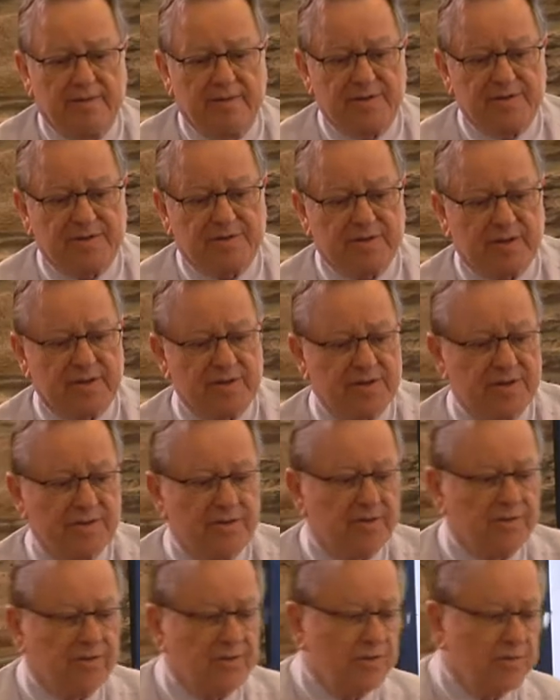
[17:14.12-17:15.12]

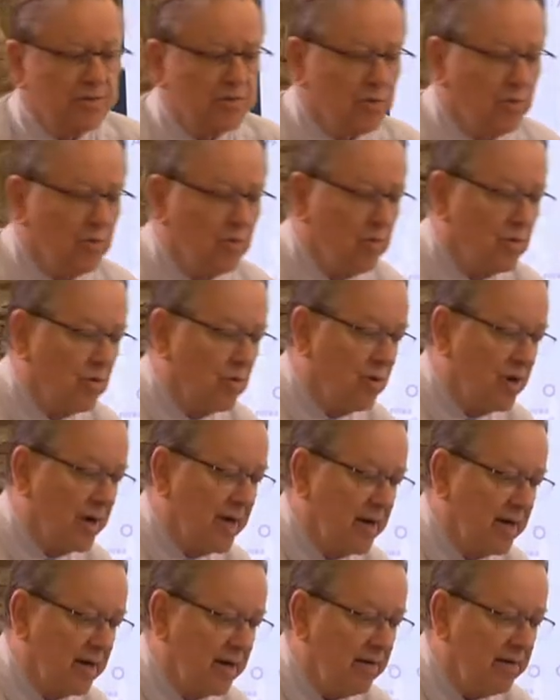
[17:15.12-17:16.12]
restrictions or
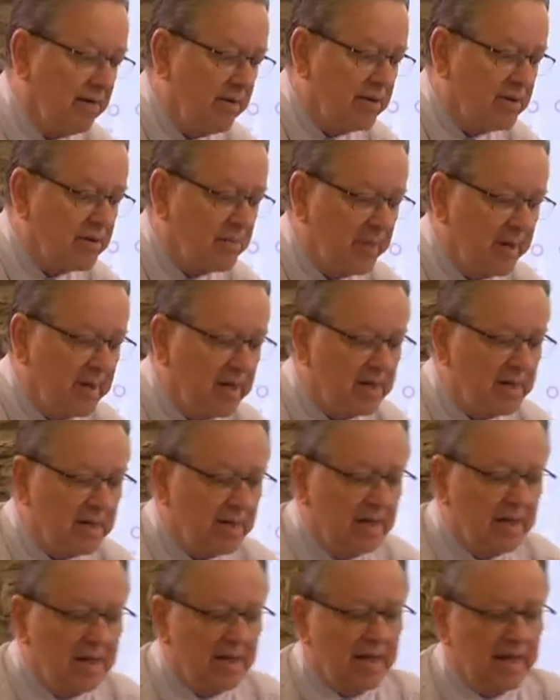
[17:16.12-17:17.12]

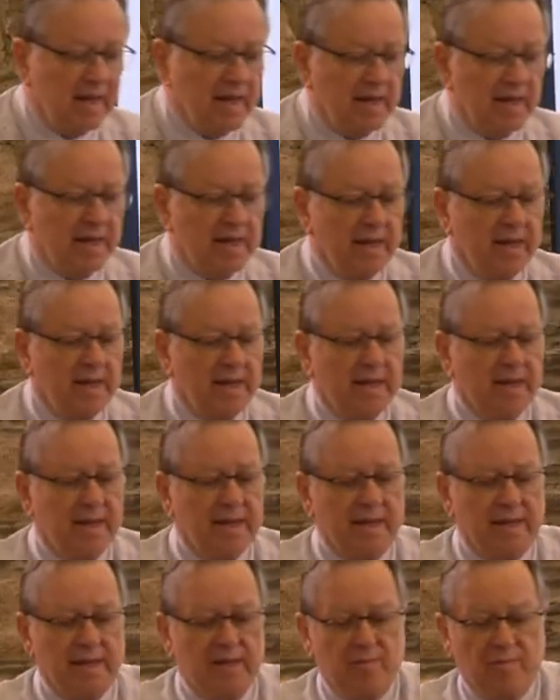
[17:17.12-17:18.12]
encouragement
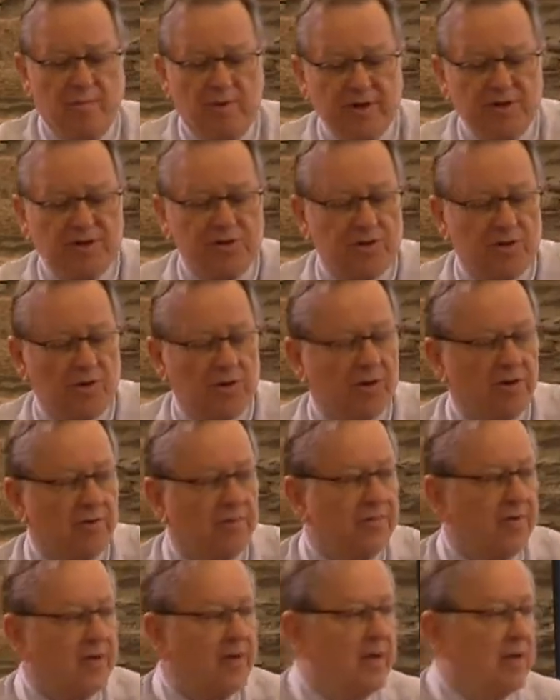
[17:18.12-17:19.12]
in one
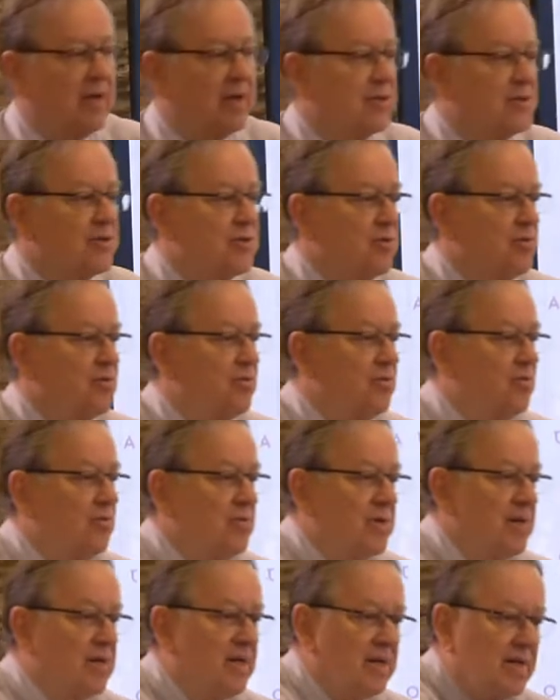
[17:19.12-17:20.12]
geography as you
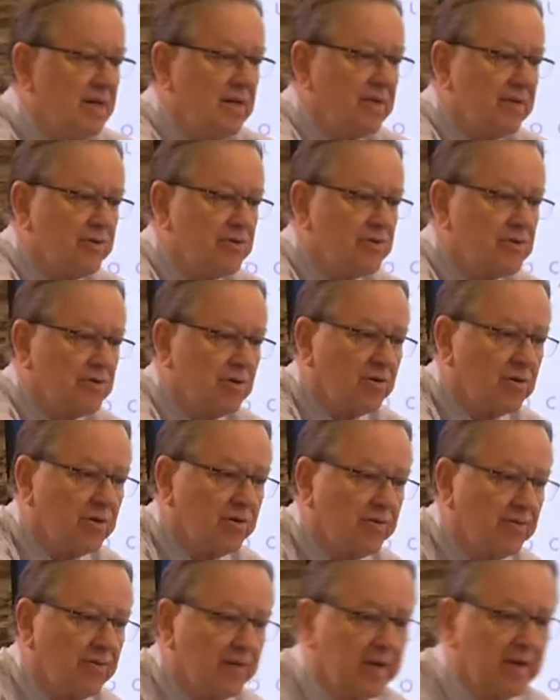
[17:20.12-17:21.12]
do in another
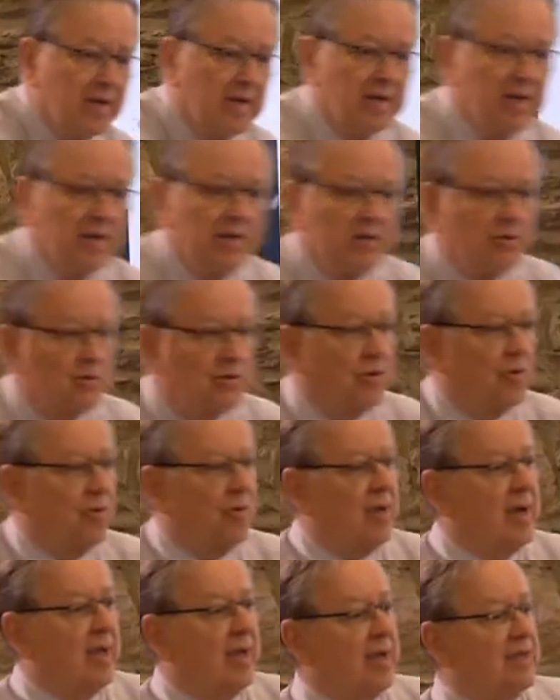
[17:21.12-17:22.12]
geography.
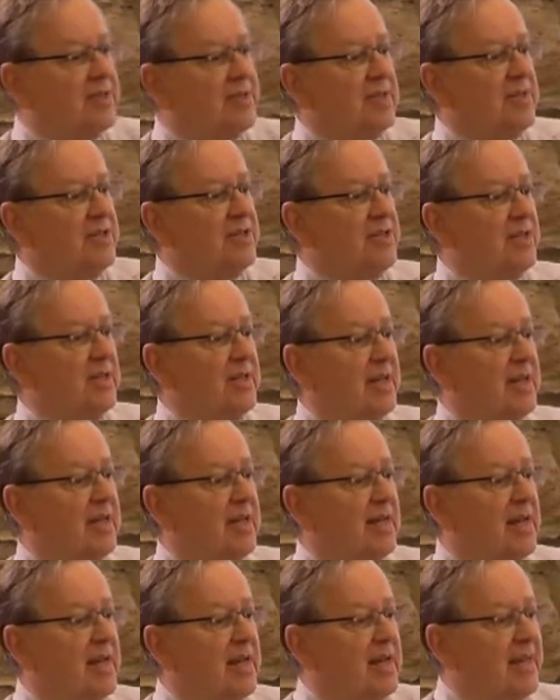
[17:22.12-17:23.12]
So
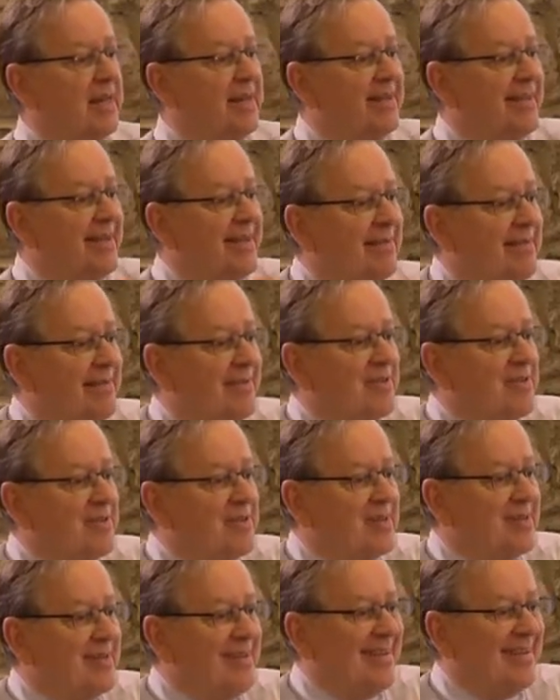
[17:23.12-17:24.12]
essentially, there
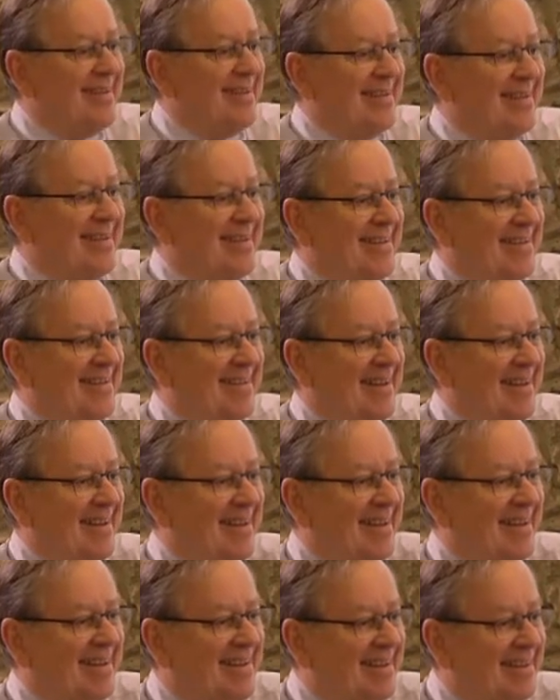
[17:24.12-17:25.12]
is,
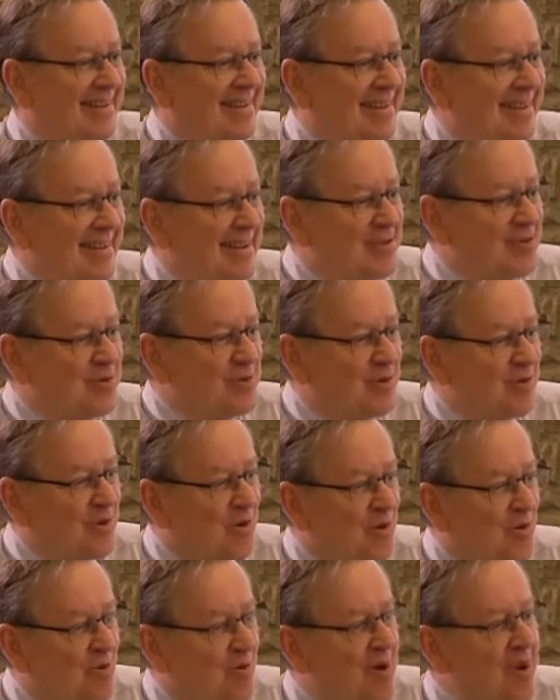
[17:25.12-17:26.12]
as you
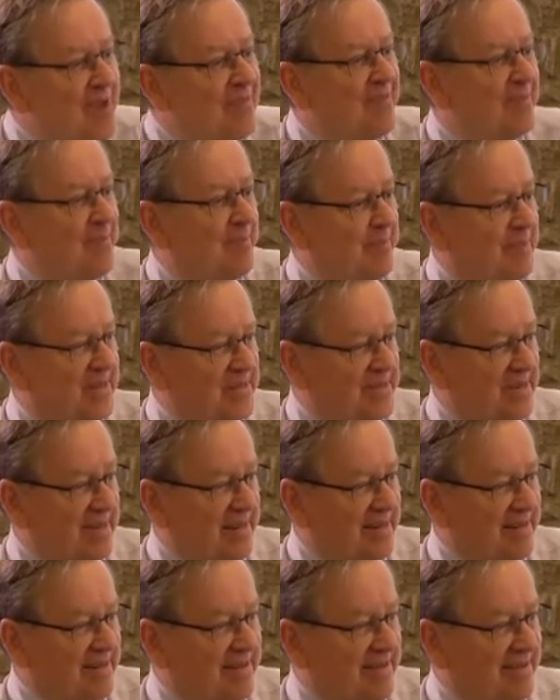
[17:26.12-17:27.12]
go away from the
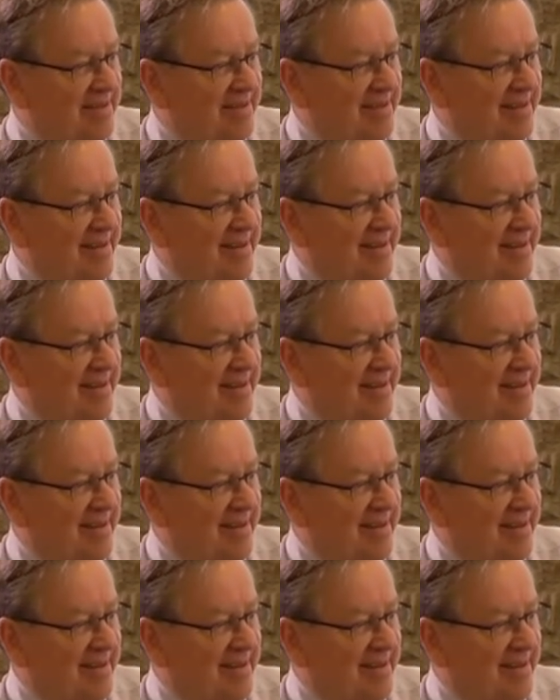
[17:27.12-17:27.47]
center,